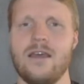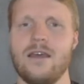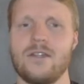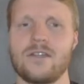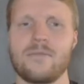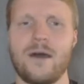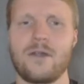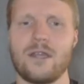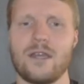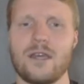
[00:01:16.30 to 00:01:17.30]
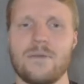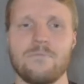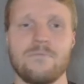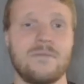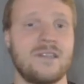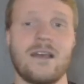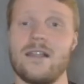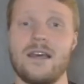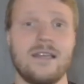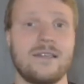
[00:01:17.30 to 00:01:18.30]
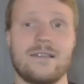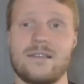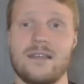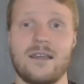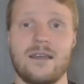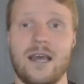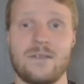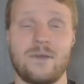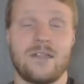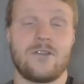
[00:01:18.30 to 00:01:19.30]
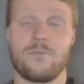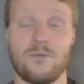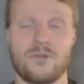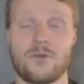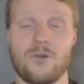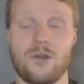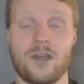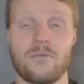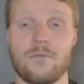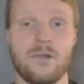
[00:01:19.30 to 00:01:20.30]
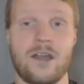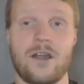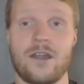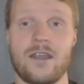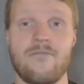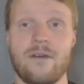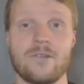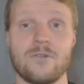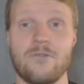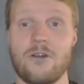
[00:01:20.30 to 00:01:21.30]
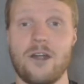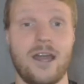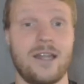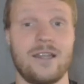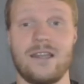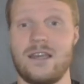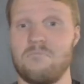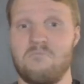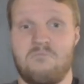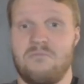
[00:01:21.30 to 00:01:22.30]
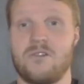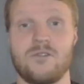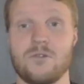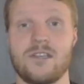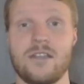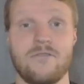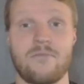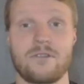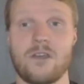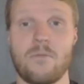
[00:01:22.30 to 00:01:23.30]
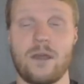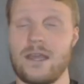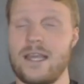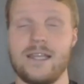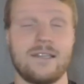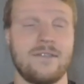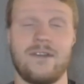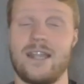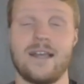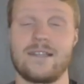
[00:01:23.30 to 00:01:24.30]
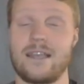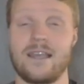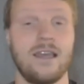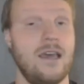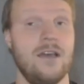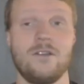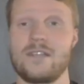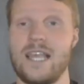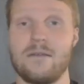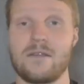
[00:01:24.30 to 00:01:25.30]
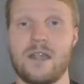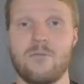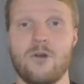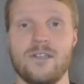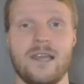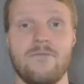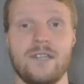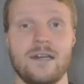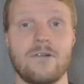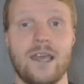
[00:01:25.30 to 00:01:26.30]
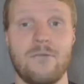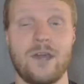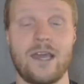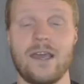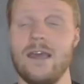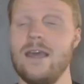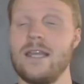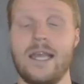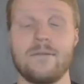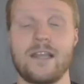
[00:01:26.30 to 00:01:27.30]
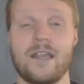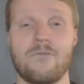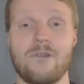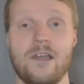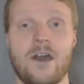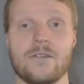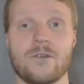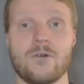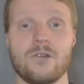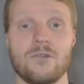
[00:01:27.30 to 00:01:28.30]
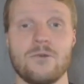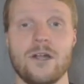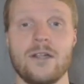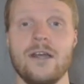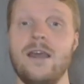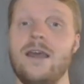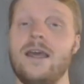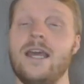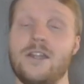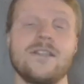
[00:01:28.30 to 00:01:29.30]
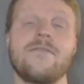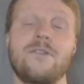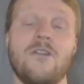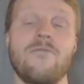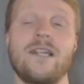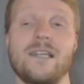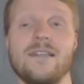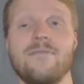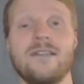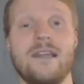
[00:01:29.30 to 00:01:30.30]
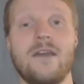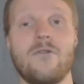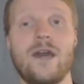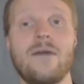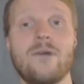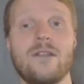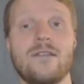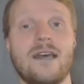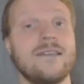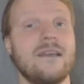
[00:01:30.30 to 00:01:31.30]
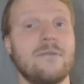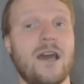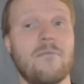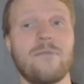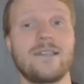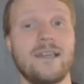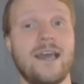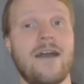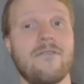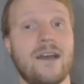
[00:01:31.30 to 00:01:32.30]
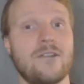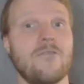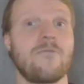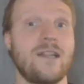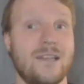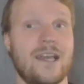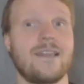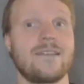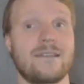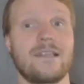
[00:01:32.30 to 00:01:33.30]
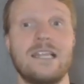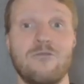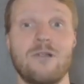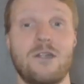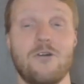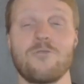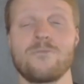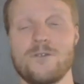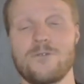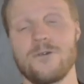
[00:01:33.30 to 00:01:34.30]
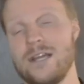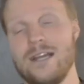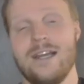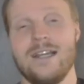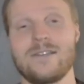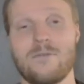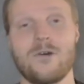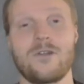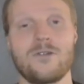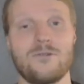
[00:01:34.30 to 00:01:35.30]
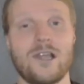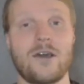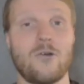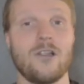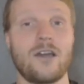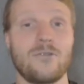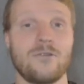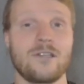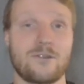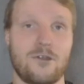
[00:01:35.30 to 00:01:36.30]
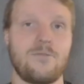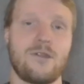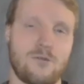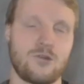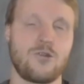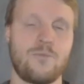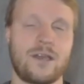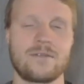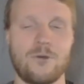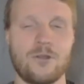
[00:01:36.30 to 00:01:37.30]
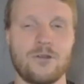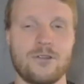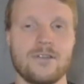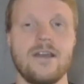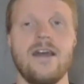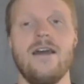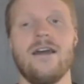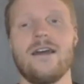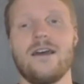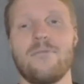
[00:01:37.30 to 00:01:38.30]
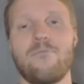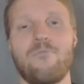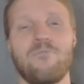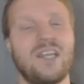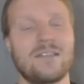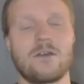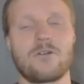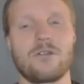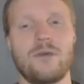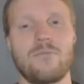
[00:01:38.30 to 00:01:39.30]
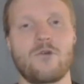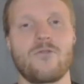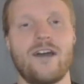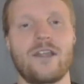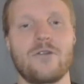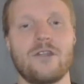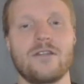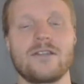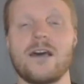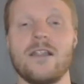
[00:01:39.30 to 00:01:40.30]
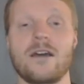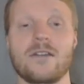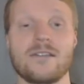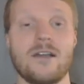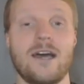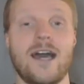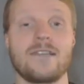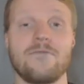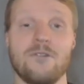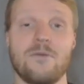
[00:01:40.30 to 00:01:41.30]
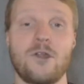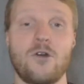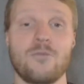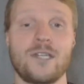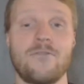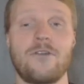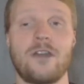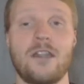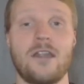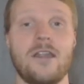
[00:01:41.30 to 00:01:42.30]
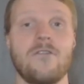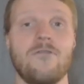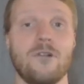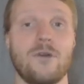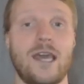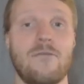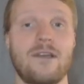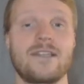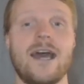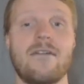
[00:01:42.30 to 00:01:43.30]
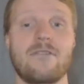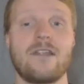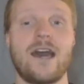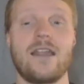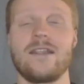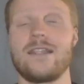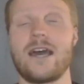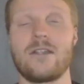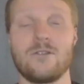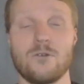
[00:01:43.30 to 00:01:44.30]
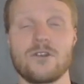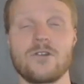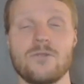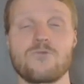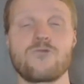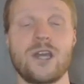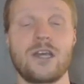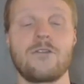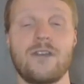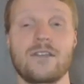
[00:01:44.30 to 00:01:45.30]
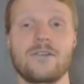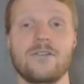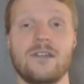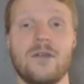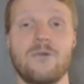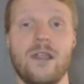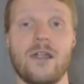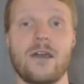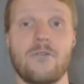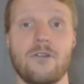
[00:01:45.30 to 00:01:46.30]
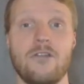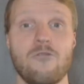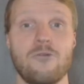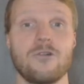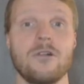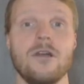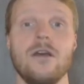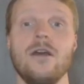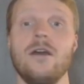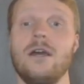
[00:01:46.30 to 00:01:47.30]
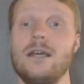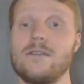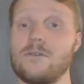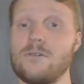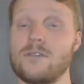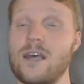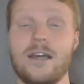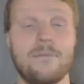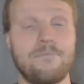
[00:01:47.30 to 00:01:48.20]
Just about. Salah has been the top scoring player in FPL so far, and there's no signs of him stopping. He's fantastic. Just keeps getting points every single game week. Keeps getting really high scores as well. He does have a tough match against Man City away, but at the same time, Man City have that tough match against Liverpool at home. So someone like Haaland, who is going to be the number 2 pick, spoilers, is not going to be more valued than Salah, because Salah has Fulham at home and Sheffield United in the following game weeks after that. And those are some really good fixtures that I really like for Liverpool. So Salah,